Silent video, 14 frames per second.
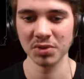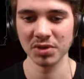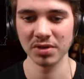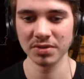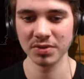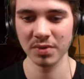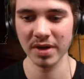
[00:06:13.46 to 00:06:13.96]

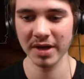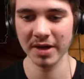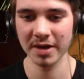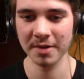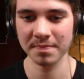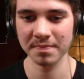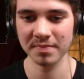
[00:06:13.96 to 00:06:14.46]
those
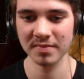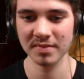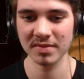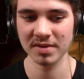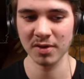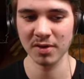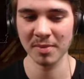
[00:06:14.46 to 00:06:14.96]
away.
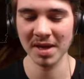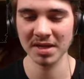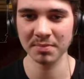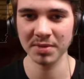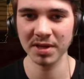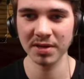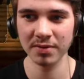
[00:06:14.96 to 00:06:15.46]
Go back
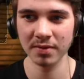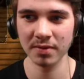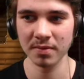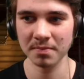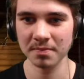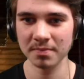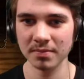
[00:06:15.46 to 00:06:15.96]
up here.
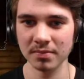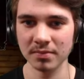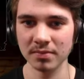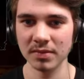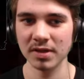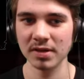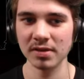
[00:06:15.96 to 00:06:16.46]

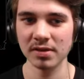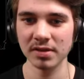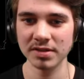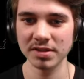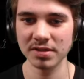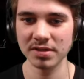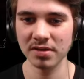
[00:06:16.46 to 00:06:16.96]

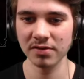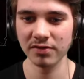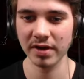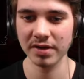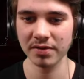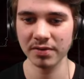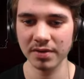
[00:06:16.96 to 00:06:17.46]
Listen to the
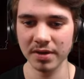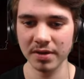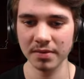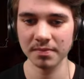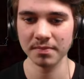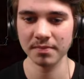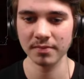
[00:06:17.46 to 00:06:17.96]
record.
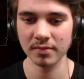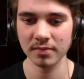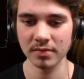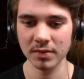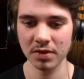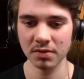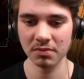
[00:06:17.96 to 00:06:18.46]

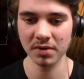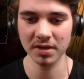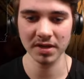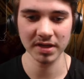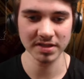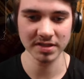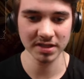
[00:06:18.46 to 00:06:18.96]
What
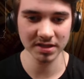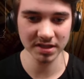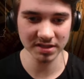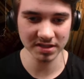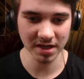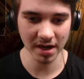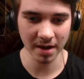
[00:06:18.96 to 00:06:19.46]
is it
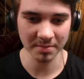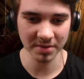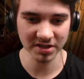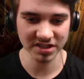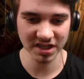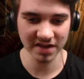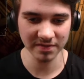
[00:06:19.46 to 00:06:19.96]
this time? A
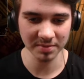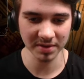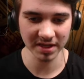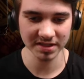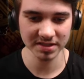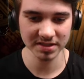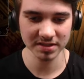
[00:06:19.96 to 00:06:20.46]
safe
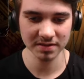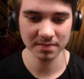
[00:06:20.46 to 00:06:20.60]
place.